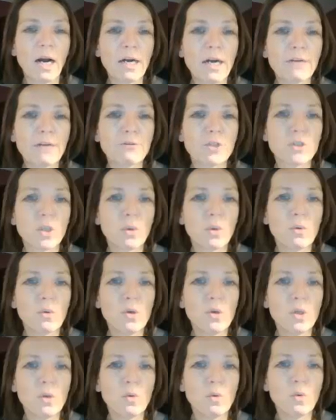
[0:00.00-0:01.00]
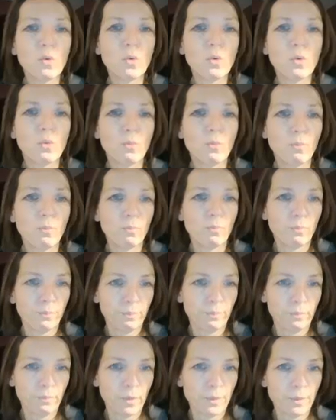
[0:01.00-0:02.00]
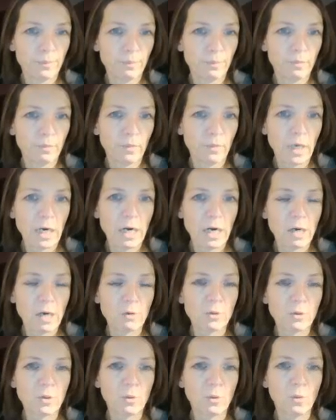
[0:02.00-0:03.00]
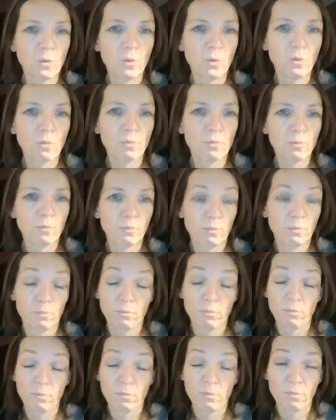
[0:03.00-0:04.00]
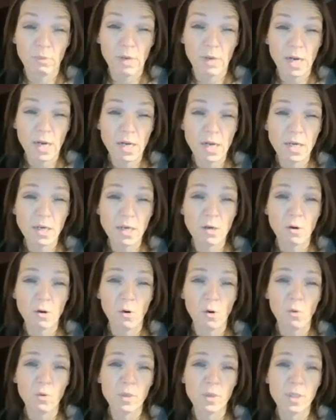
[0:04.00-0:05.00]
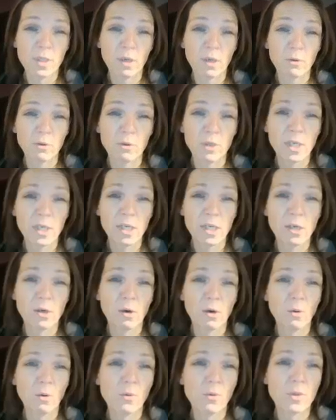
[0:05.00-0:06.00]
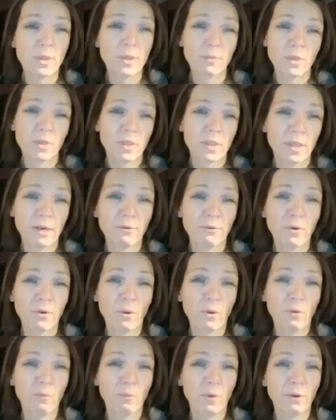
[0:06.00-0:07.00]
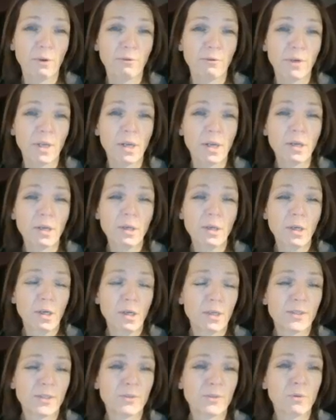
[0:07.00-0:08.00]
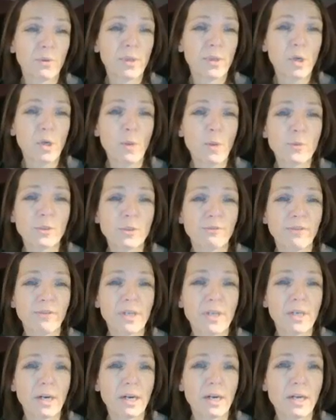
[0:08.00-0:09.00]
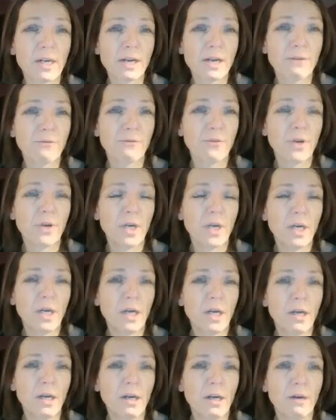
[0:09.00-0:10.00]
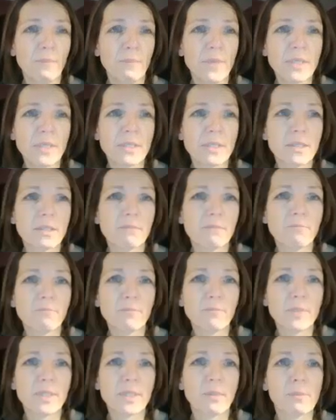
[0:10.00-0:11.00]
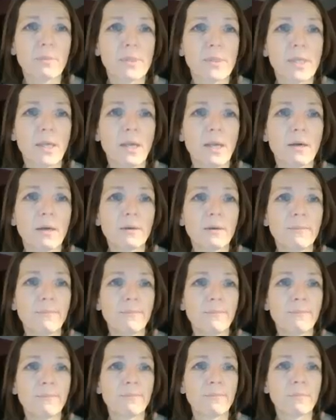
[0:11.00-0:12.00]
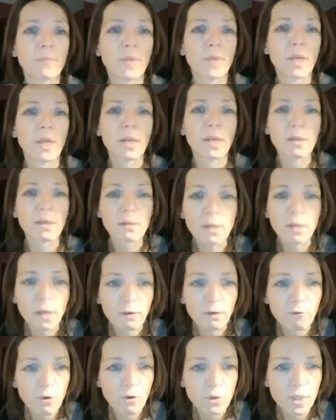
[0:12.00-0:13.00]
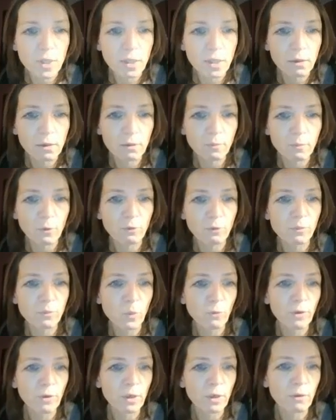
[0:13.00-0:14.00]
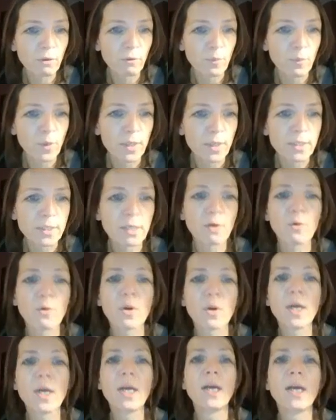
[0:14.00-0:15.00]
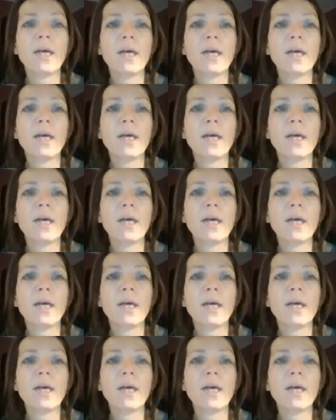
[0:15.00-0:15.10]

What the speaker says: I've shown you how to unlink codes, how to delete codes. I'm just kind of going briefly through the option whether I have missed something here. Anything I wrote here, removing, replacing. Oh,